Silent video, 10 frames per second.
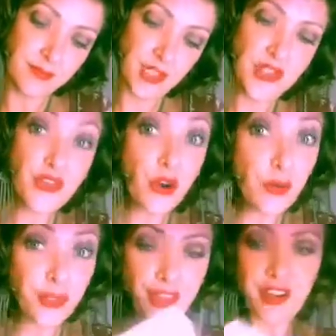there's
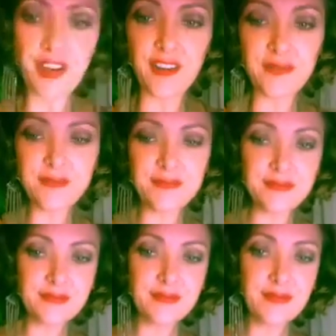growth here.
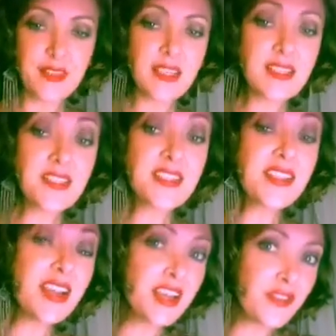This is
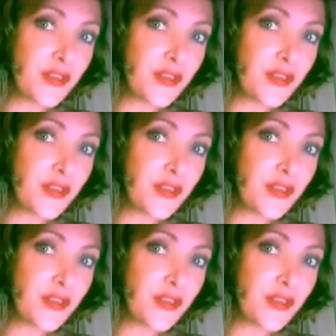the Nine of